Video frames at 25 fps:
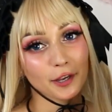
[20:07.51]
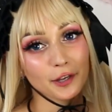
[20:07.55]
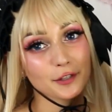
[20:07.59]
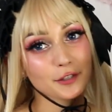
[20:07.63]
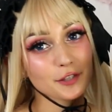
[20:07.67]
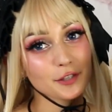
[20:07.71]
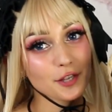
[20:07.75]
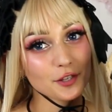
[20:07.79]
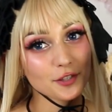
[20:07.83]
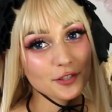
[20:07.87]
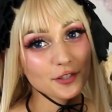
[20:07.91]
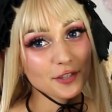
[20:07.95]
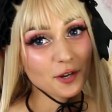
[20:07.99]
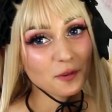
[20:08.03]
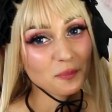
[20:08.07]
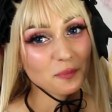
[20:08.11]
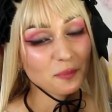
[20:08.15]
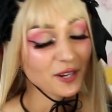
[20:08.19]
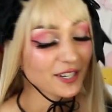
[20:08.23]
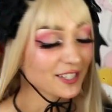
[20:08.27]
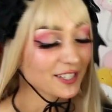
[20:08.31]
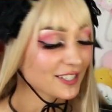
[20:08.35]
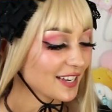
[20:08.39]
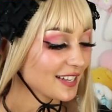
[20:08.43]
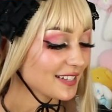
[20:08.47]
is so
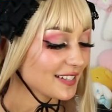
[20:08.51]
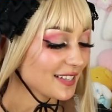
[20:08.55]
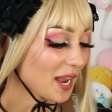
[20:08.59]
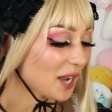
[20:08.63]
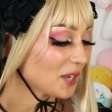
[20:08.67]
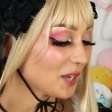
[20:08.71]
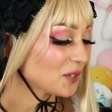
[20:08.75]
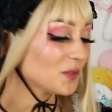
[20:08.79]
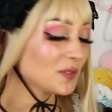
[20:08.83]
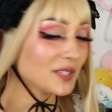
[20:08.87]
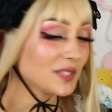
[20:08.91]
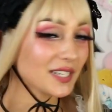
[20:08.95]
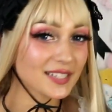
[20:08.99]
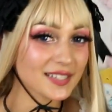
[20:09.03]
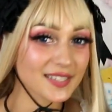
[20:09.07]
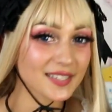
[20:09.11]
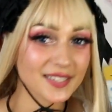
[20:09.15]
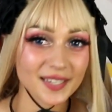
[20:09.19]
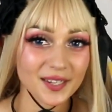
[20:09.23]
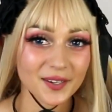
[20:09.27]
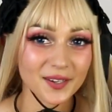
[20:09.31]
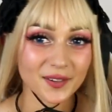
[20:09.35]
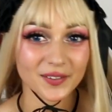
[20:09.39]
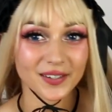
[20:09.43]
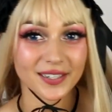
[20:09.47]
precious and you did
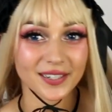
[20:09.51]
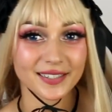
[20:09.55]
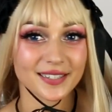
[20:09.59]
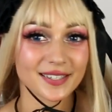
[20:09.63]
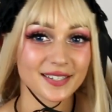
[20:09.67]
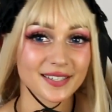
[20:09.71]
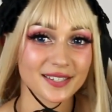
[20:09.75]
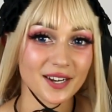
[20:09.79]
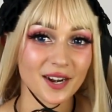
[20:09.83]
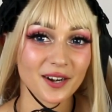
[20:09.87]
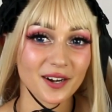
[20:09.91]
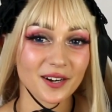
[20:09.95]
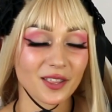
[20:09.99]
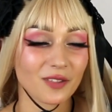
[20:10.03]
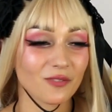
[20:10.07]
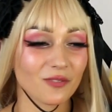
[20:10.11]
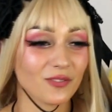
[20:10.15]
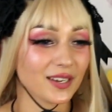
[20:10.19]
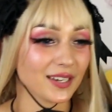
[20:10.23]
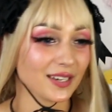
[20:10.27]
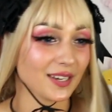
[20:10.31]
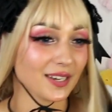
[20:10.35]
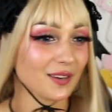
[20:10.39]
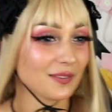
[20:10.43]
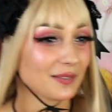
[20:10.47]
see her at the start of the
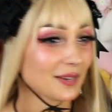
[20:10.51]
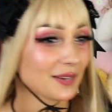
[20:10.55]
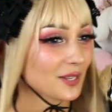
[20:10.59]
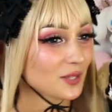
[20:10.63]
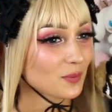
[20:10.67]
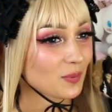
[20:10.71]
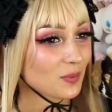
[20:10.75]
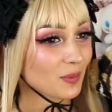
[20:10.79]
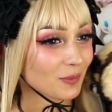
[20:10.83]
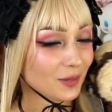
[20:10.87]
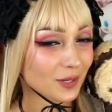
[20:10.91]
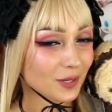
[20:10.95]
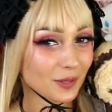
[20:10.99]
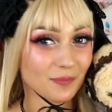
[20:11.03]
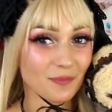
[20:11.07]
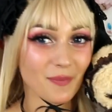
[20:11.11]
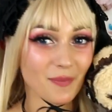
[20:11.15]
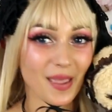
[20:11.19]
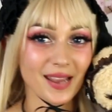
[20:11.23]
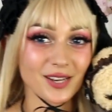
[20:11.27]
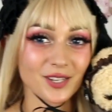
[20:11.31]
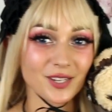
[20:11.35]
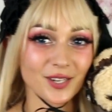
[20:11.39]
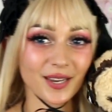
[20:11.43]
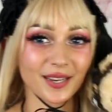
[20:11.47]
video because we were
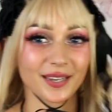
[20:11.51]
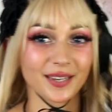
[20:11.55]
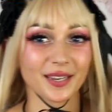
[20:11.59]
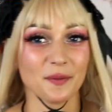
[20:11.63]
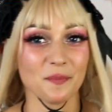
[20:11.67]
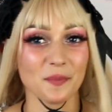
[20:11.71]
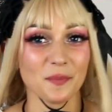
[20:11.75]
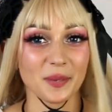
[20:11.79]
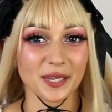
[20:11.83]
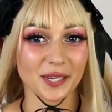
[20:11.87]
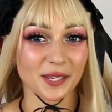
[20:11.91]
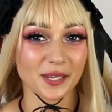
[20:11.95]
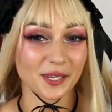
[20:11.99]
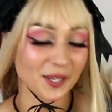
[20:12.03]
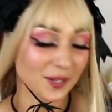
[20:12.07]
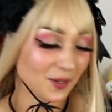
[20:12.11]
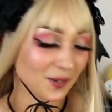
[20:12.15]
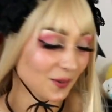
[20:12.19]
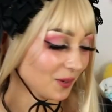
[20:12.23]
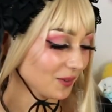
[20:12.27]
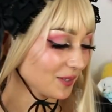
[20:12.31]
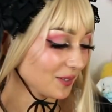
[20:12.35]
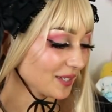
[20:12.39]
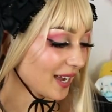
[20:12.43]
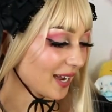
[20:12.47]
matching and being
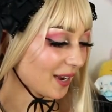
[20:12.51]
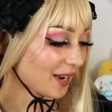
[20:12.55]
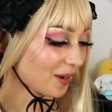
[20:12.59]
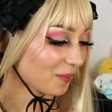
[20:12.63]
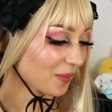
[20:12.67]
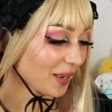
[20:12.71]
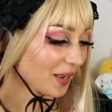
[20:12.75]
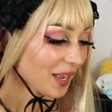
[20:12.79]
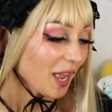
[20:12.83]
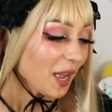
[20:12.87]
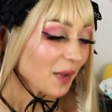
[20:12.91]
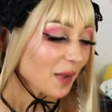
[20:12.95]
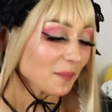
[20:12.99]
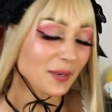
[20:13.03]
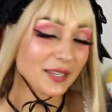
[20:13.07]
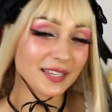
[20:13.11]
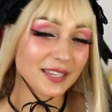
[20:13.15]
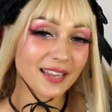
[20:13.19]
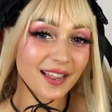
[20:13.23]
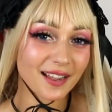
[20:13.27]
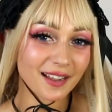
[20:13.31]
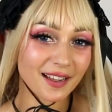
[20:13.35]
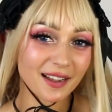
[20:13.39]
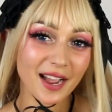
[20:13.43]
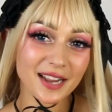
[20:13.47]
cute. Um, but
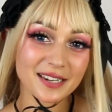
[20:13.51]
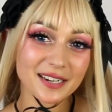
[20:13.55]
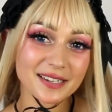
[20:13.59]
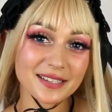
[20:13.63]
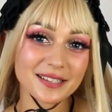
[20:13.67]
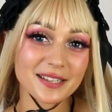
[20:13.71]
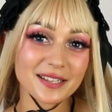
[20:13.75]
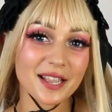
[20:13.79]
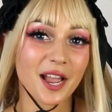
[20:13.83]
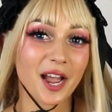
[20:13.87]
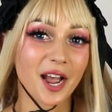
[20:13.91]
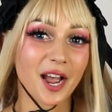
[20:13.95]
yeah, I just,